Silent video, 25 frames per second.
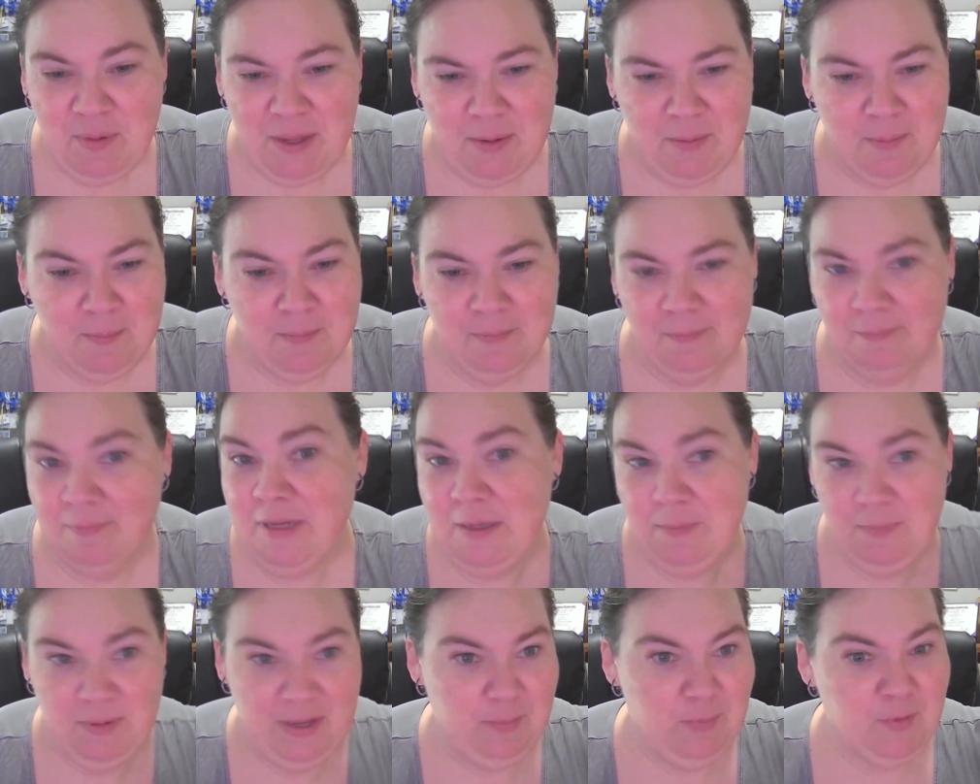me
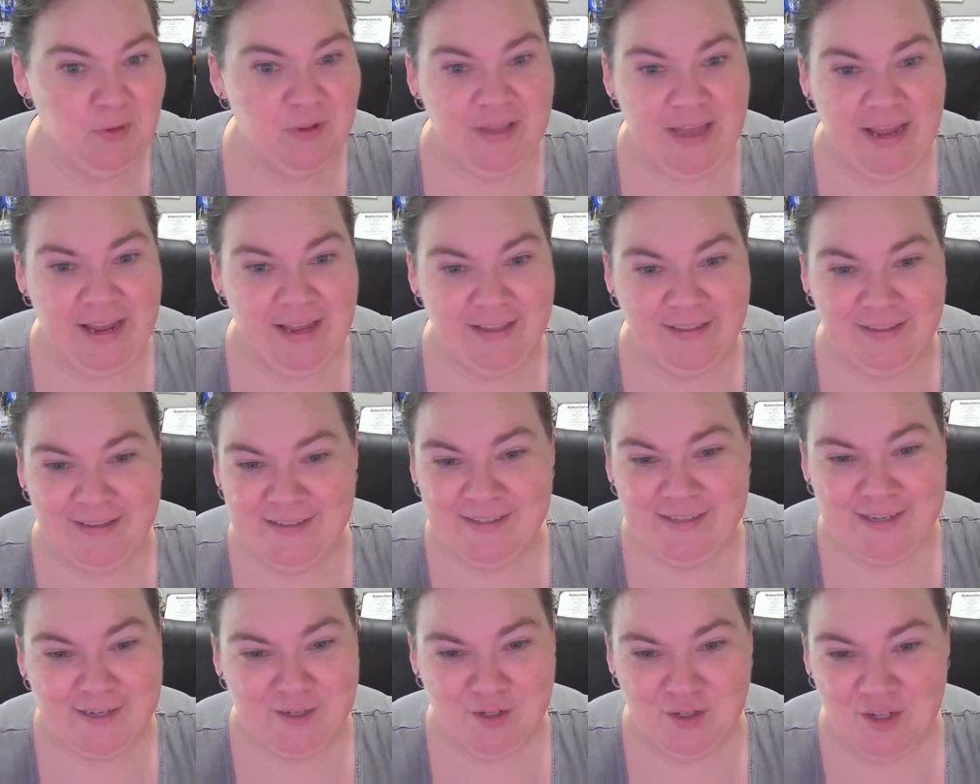meet people like
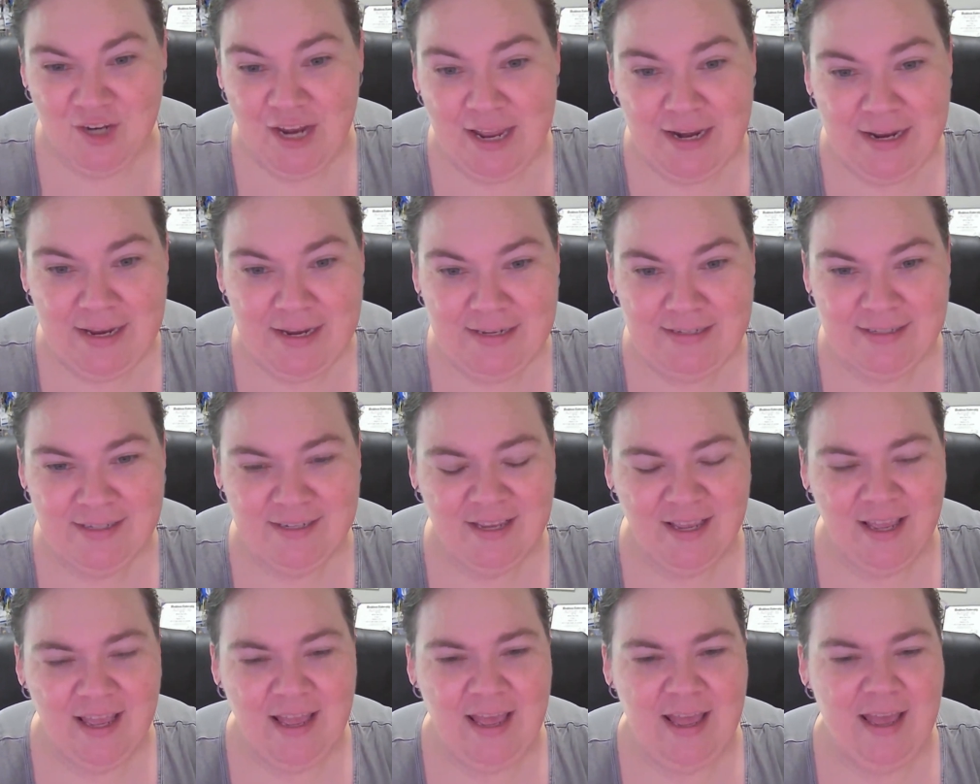Lisa and Janet,
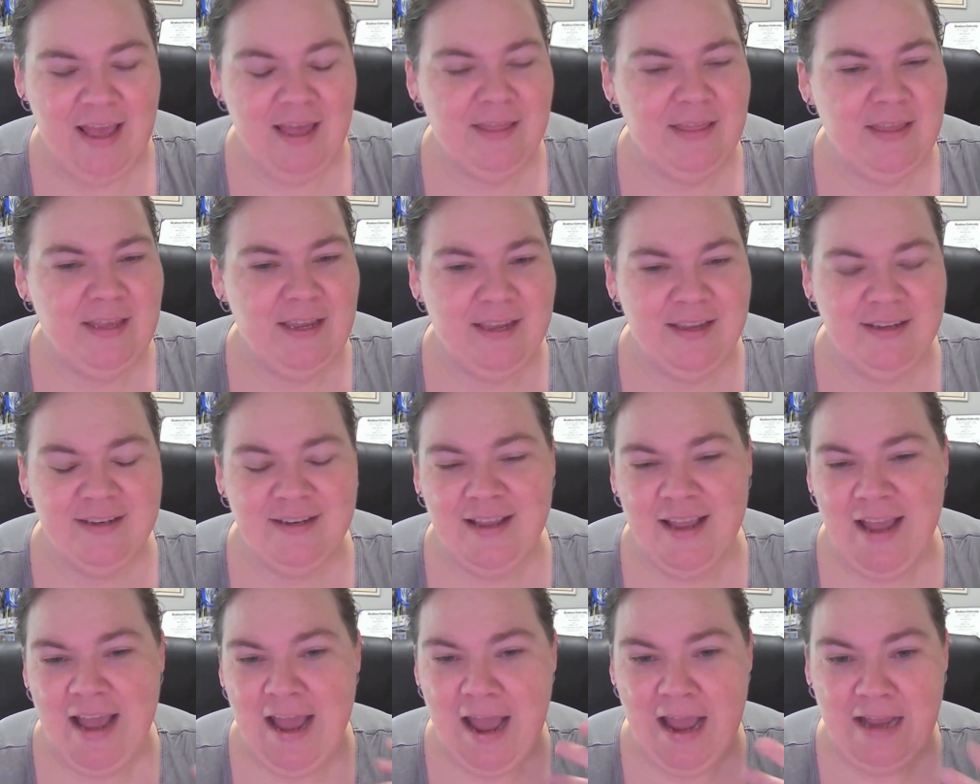and
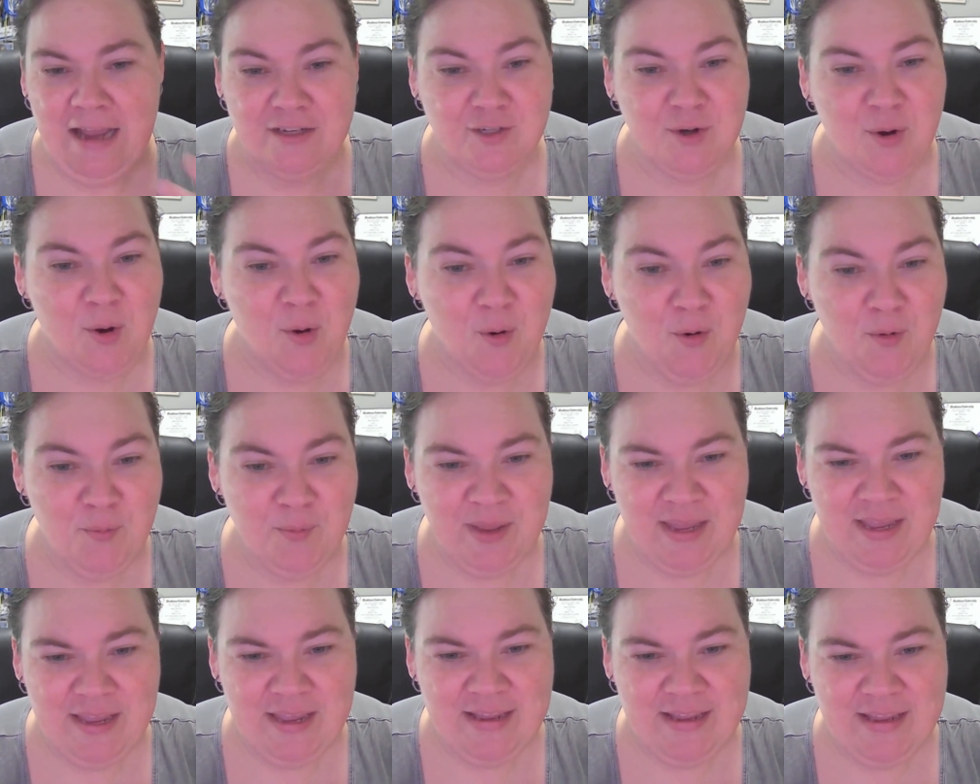then Ash
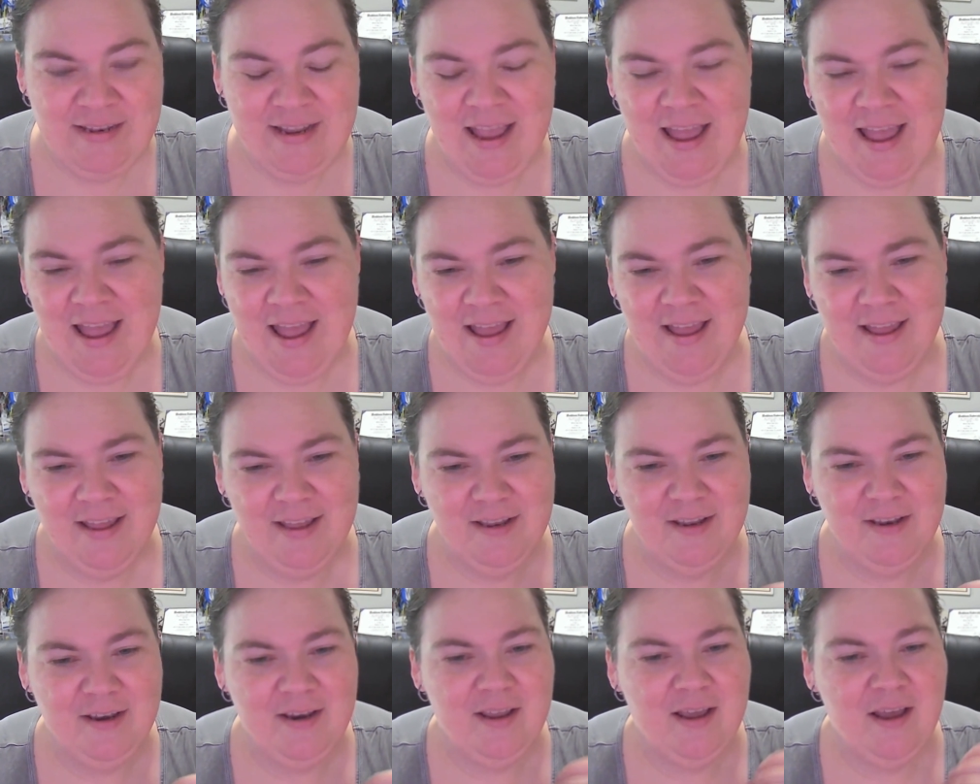Coleman
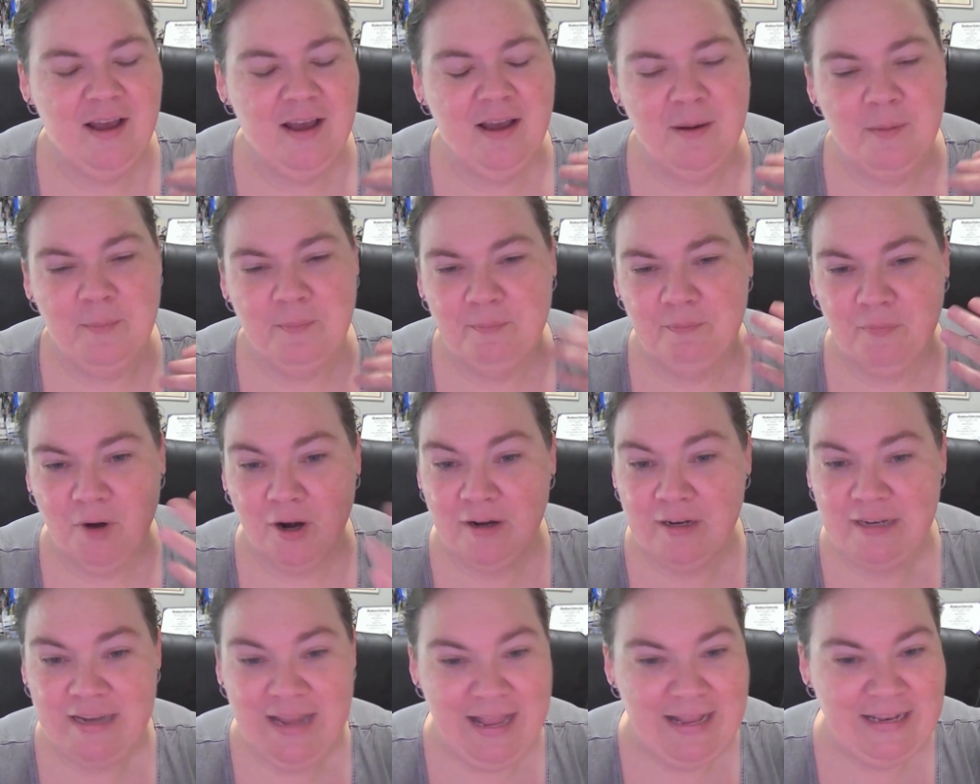and
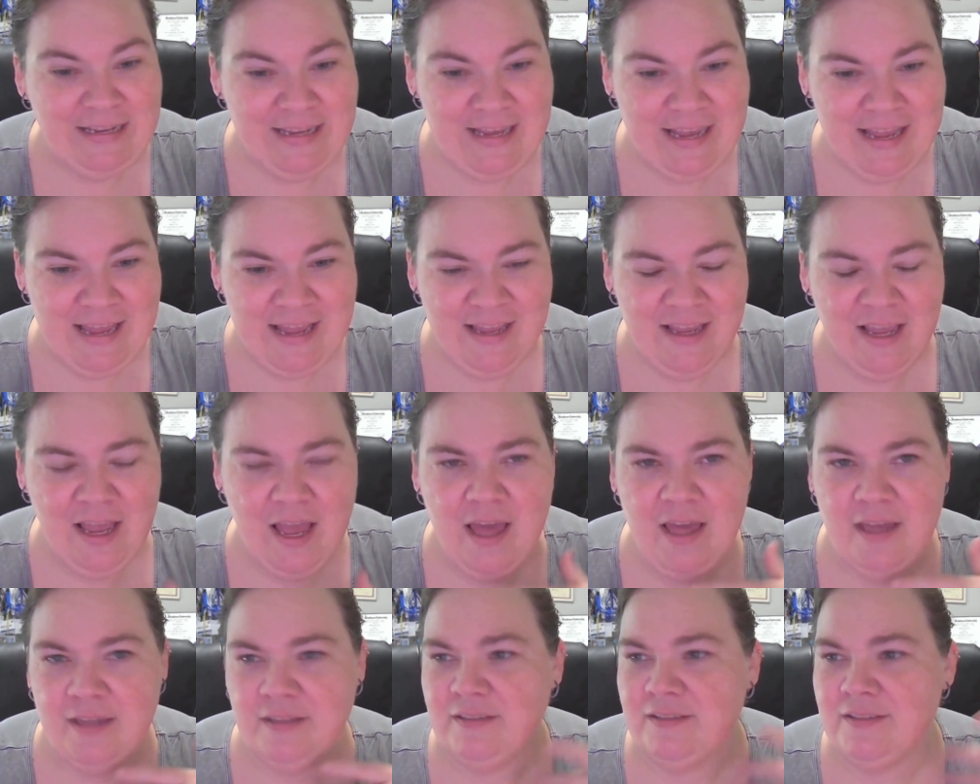Martin Henier
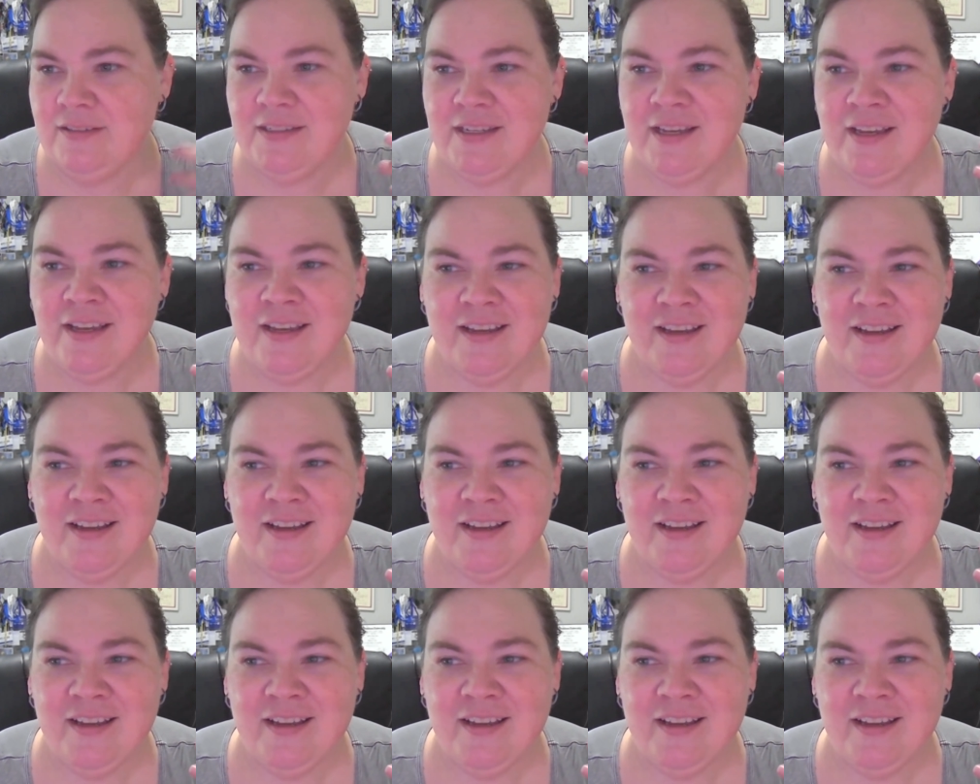and